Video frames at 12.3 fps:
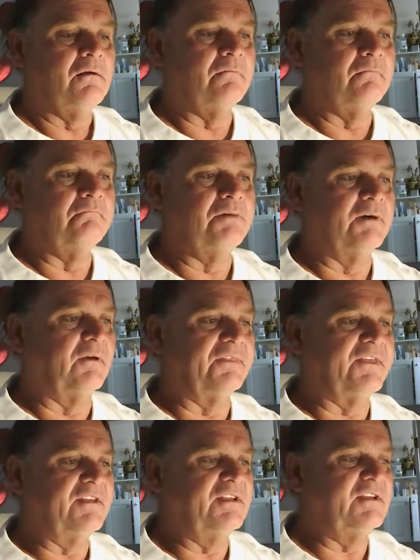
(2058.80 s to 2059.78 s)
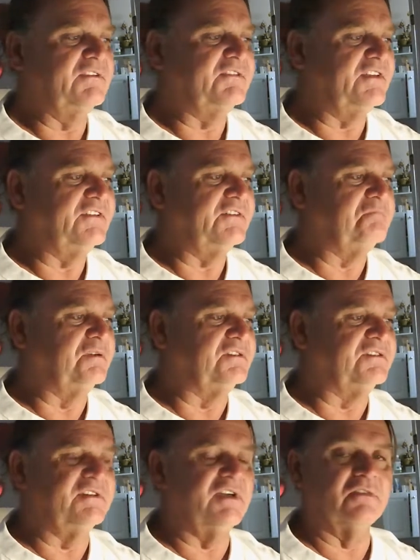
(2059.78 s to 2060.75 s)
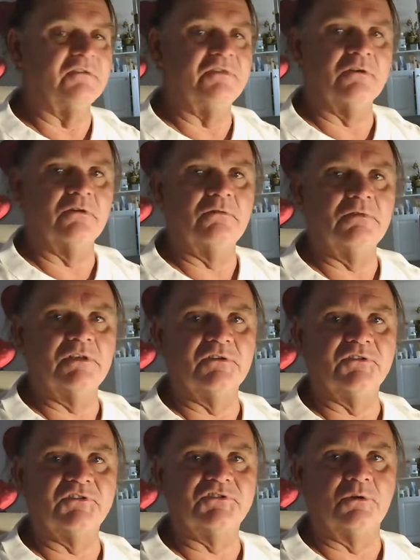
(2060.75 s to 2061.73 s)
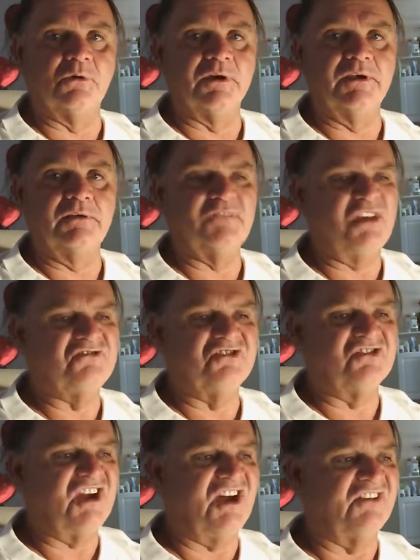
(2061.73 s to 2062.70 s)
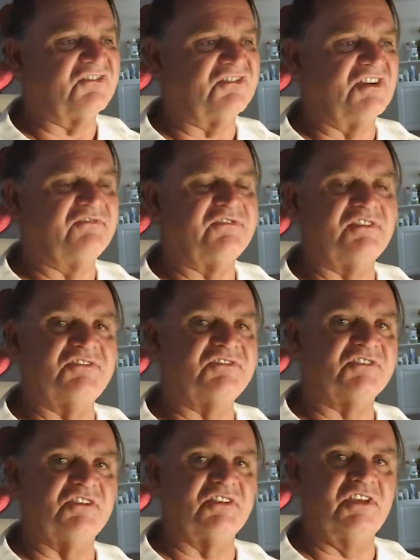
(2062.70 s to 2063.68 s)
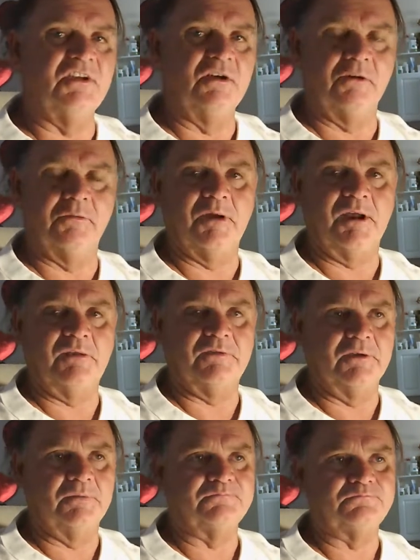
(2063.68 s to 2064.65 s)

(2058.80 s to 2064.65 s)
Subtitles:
But what they did is they just put together their own little story and took out stuff that's going to incriminate them.